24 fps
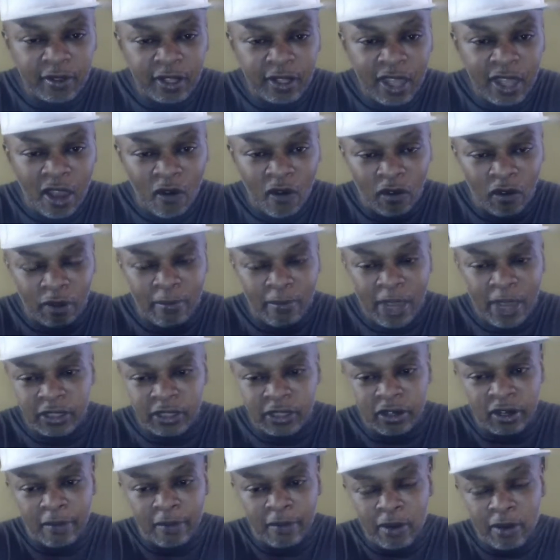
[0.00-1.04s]
I want to make
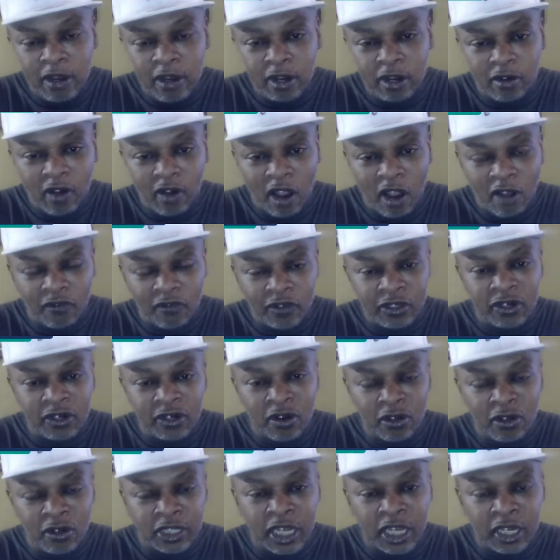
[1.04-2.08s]
sure that Bud Crawford, you
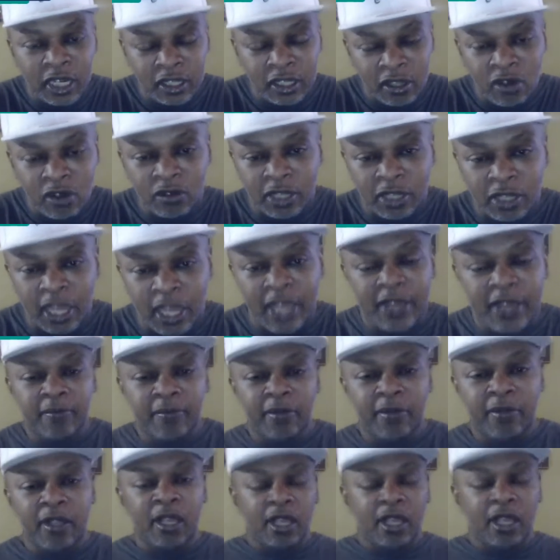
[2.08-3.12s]
know what I'm saying, is okay.
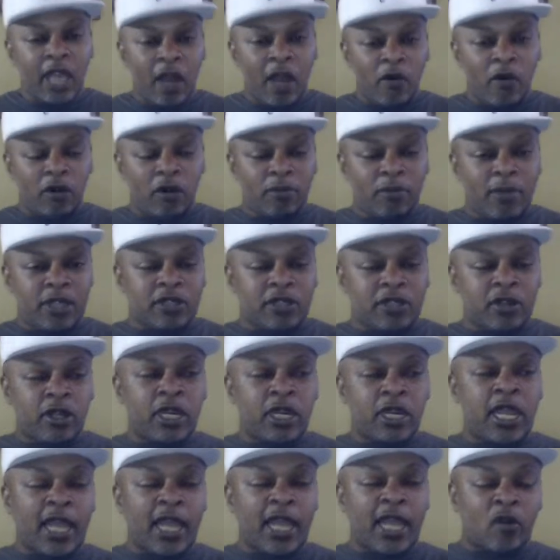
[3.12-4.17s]
I want to make sure
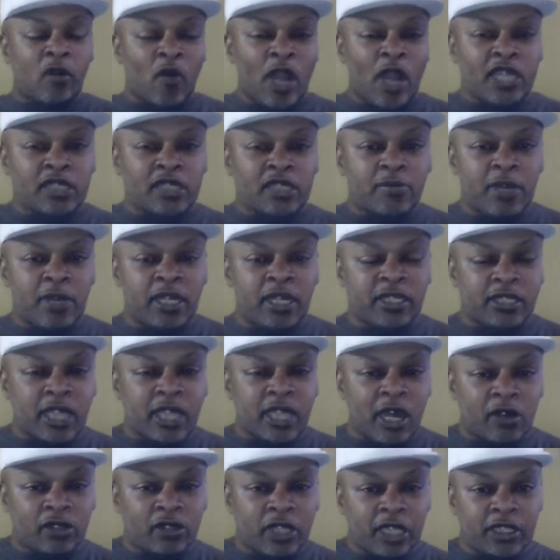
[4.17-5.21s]
they got the right smelling
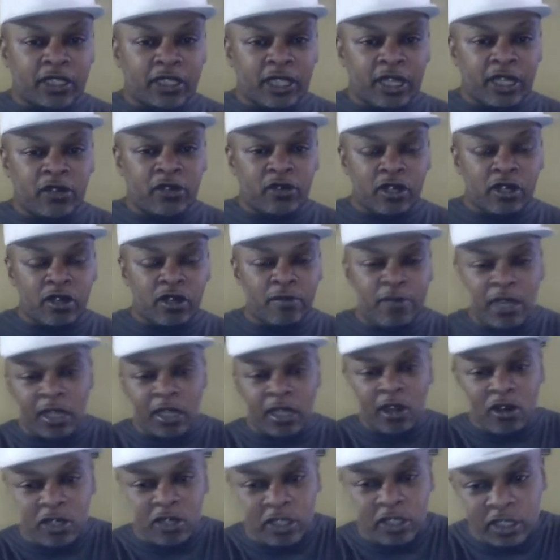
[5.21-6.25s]
sauce. They say you could be
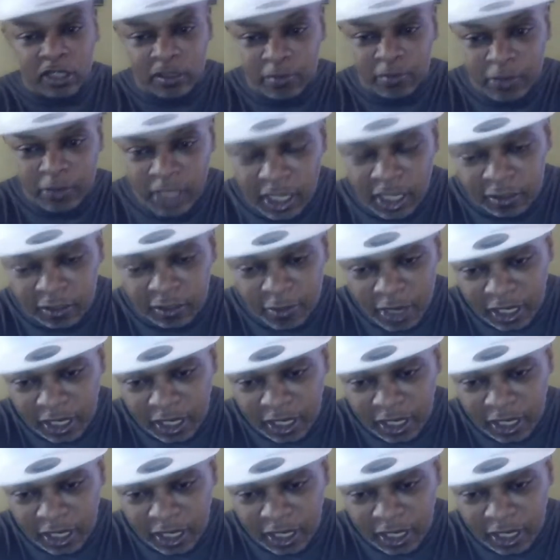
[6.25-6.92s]
allergic to that smell.